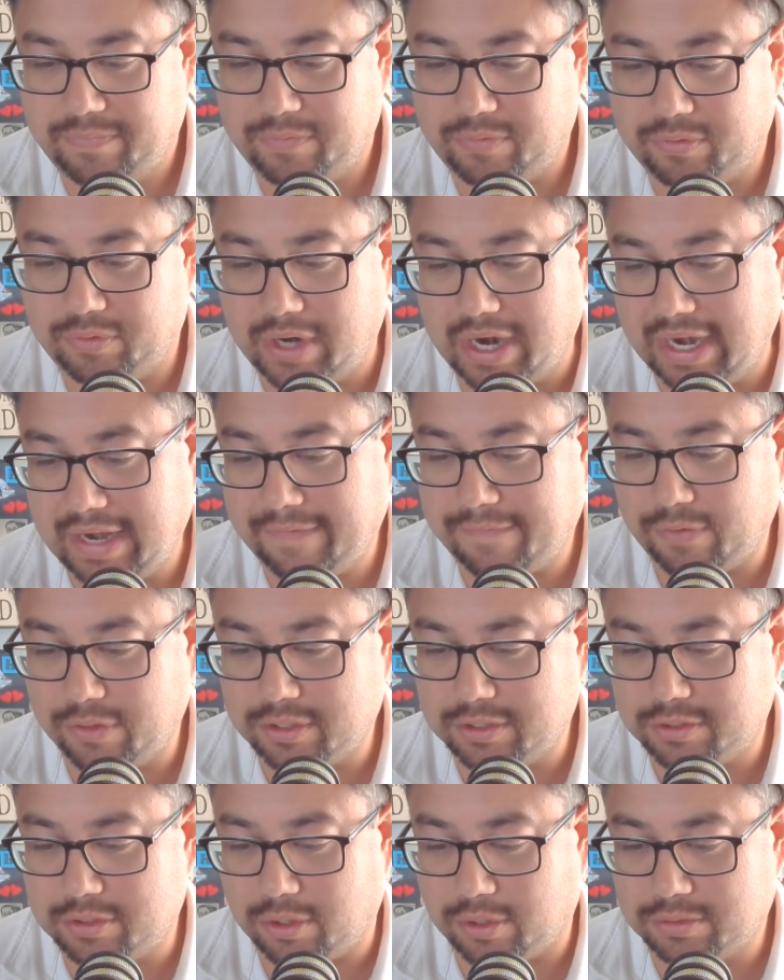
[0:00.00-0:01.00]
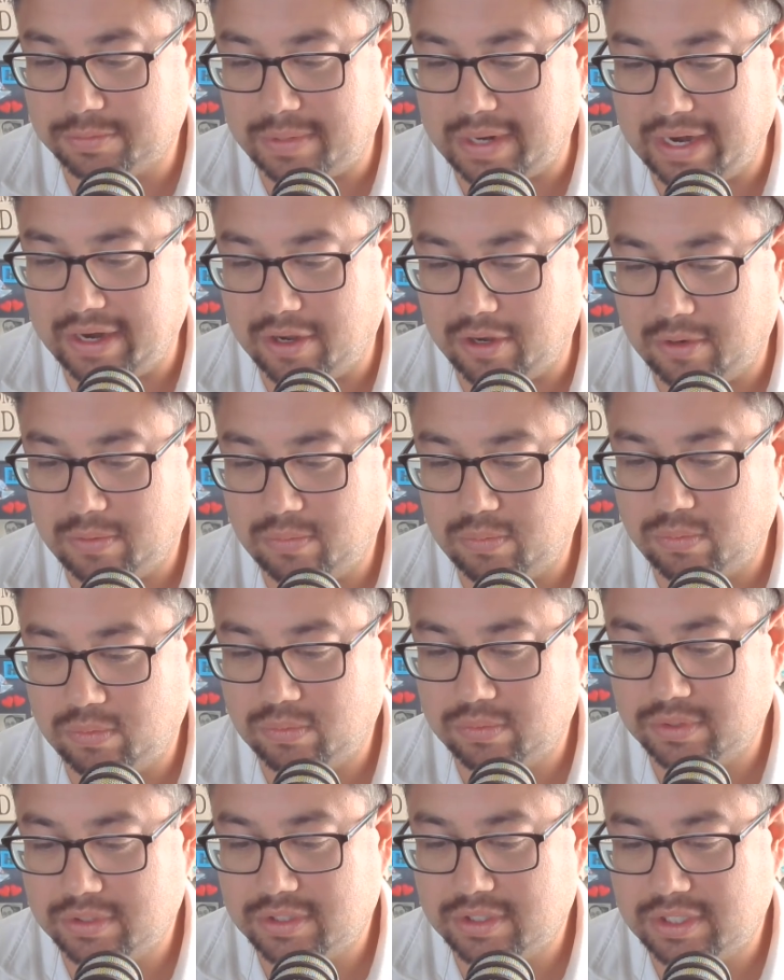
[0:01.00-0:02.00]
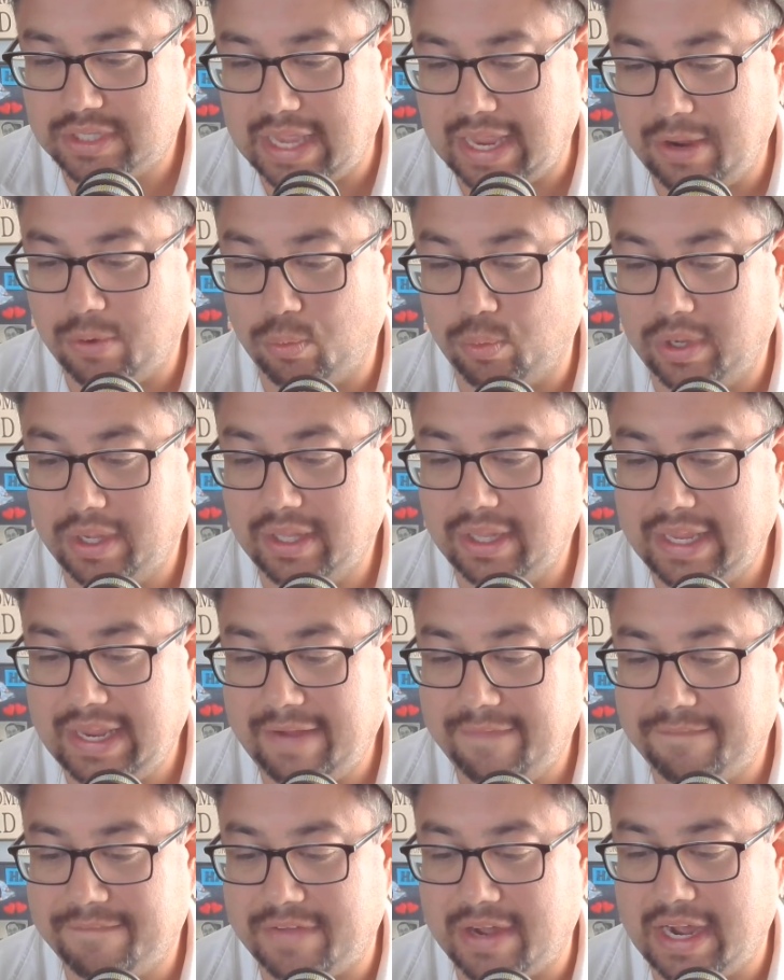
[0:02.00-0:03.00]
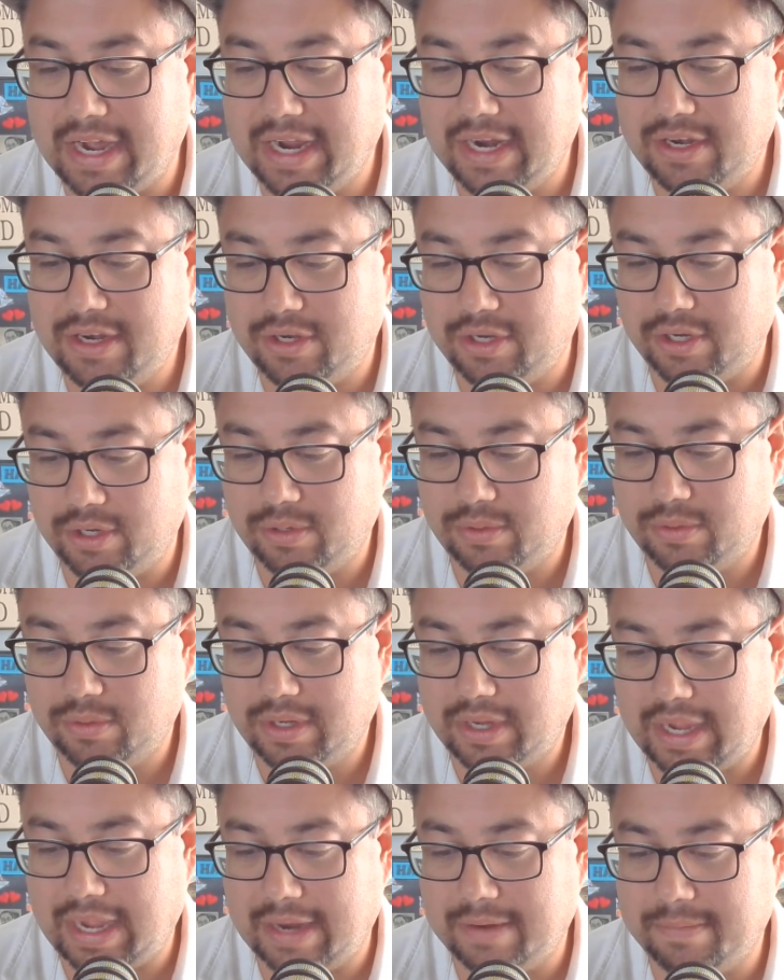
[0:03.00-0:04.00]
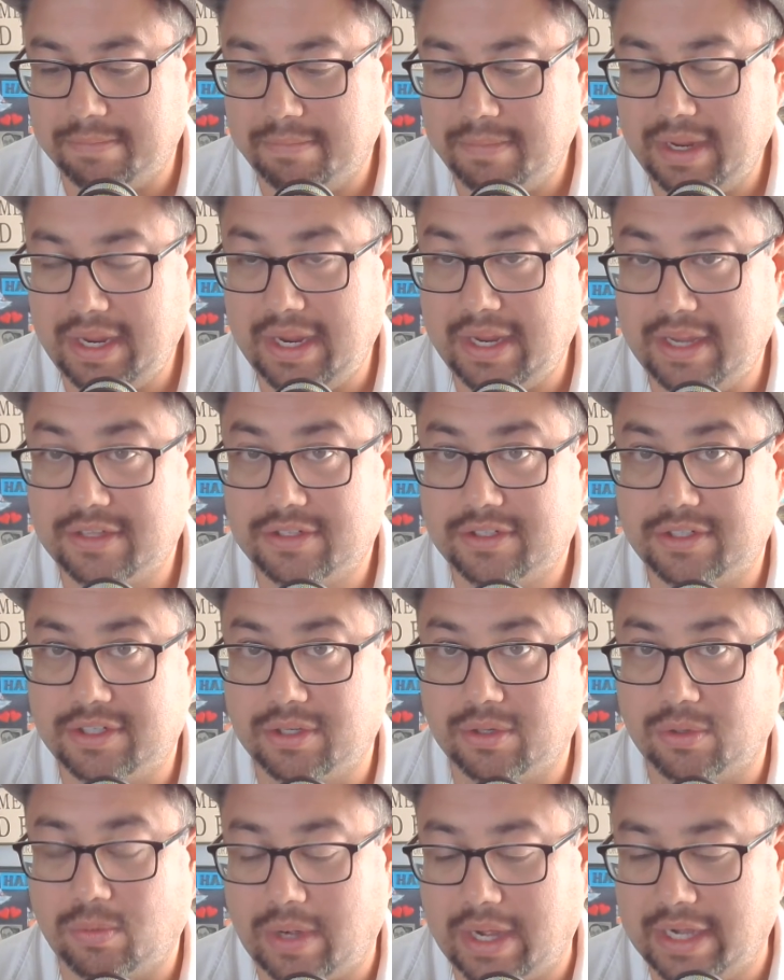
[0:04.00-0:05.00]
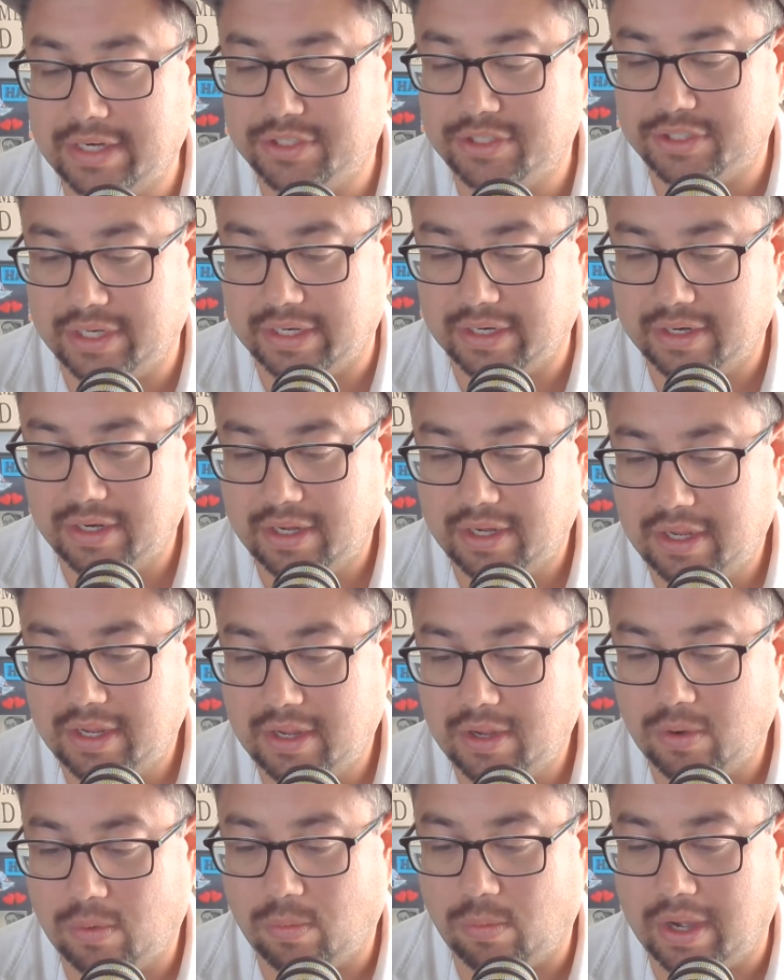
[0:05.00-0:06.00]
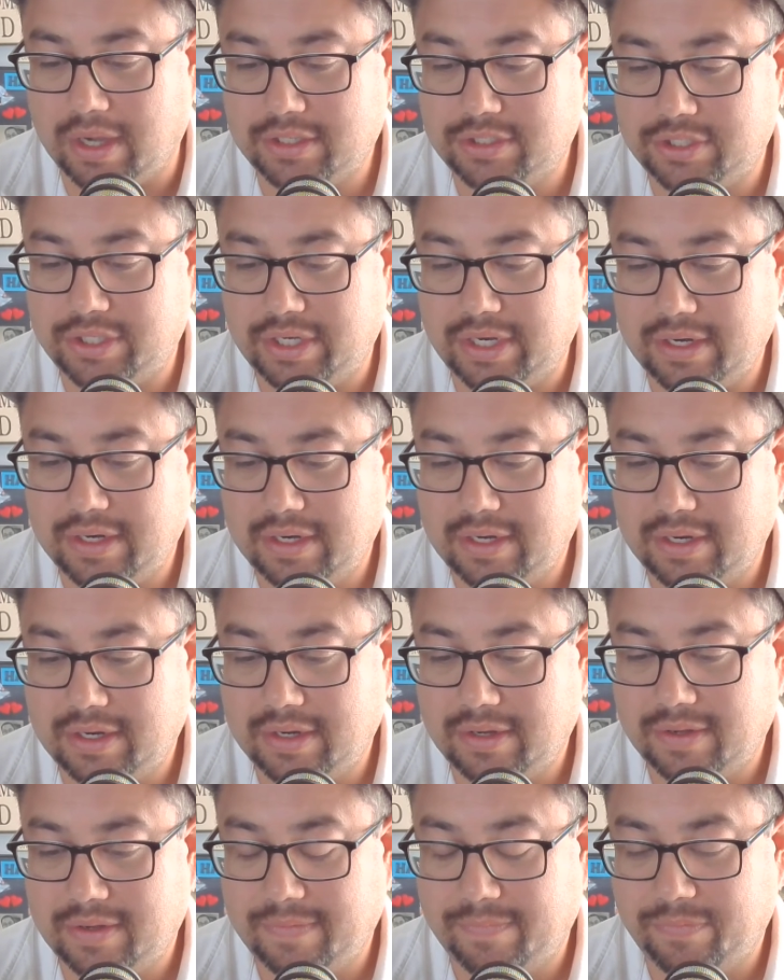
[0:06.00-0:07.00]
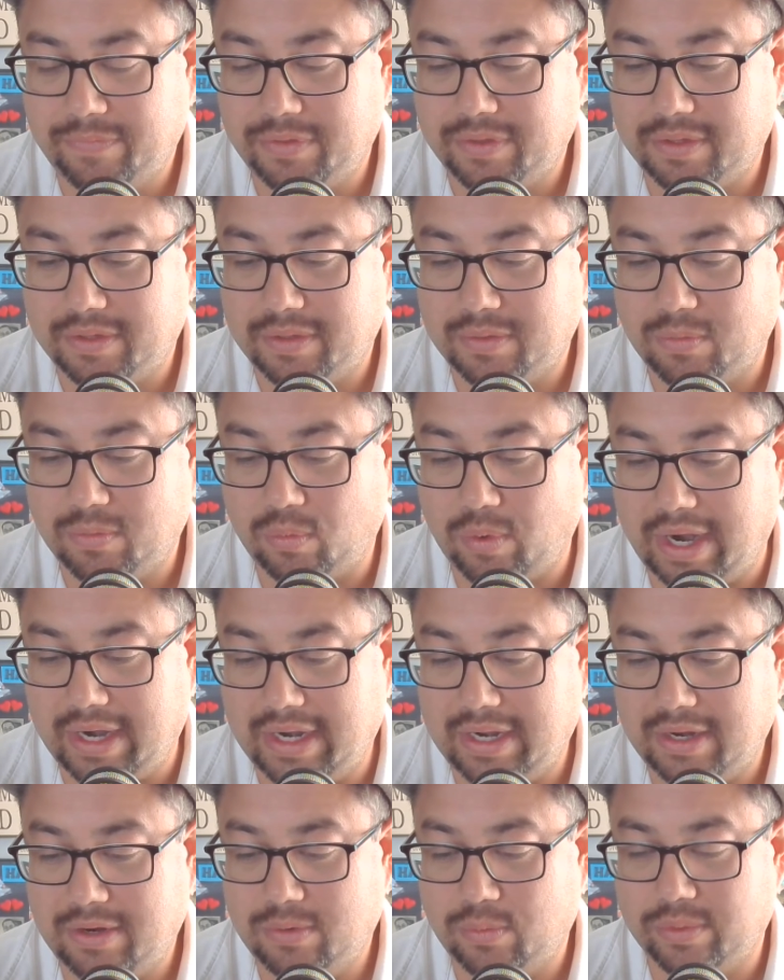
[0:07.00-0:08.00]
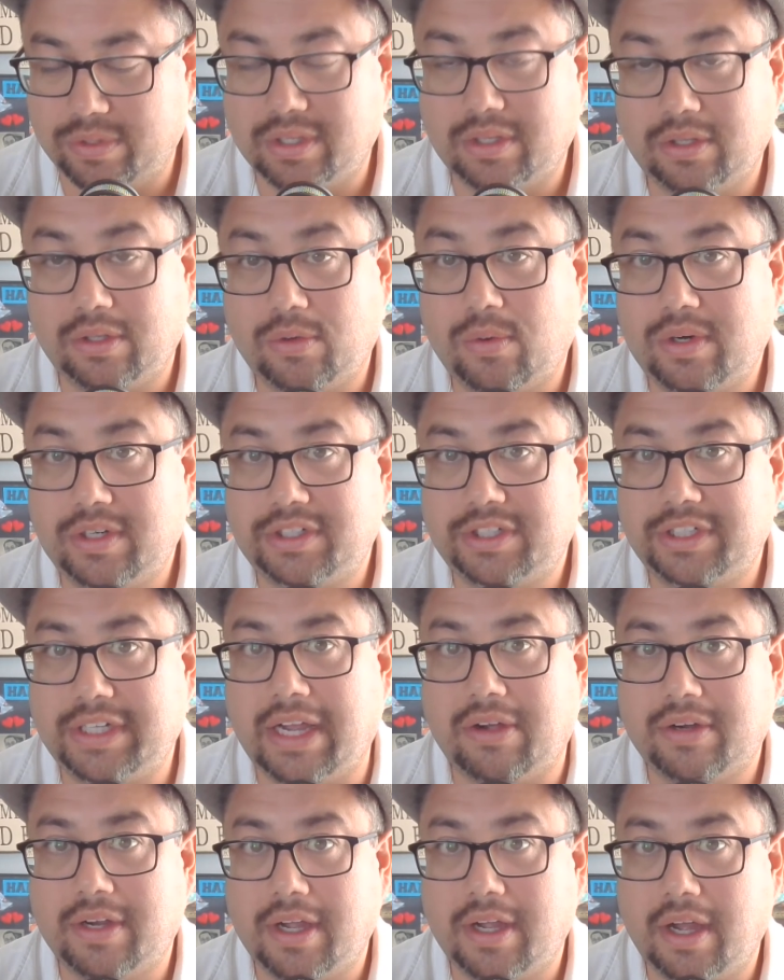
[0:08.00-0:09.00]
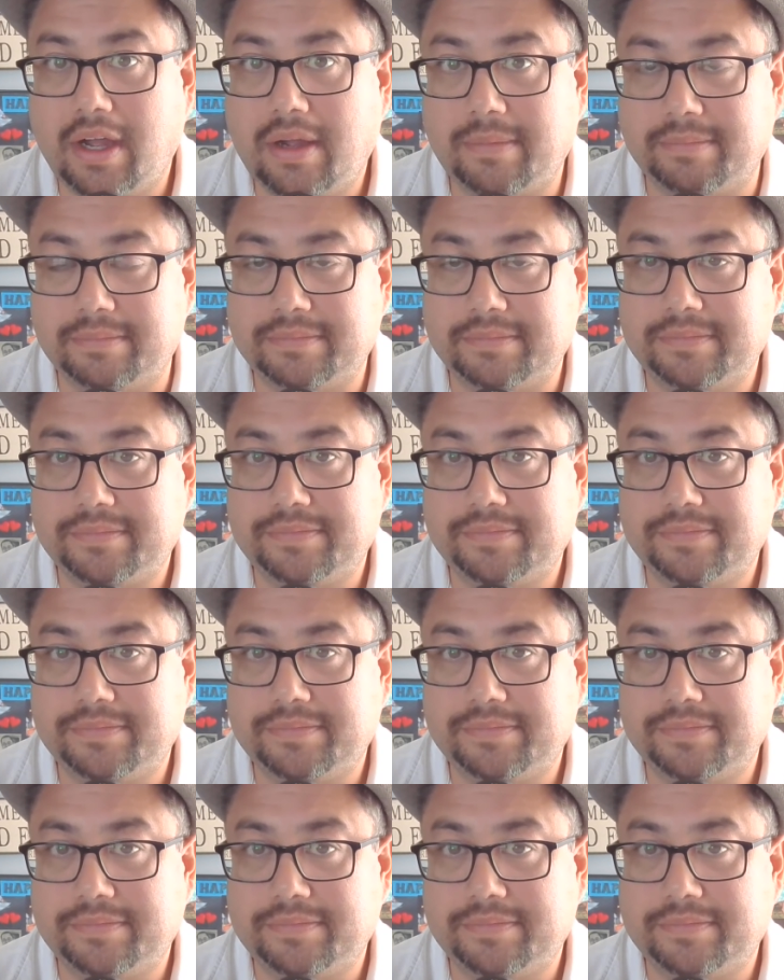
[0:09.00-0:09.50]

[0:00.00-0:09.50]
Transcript: ready for the soul's bright home, say, Will he find you and me still watching, watching, waiting when the Lord shall come?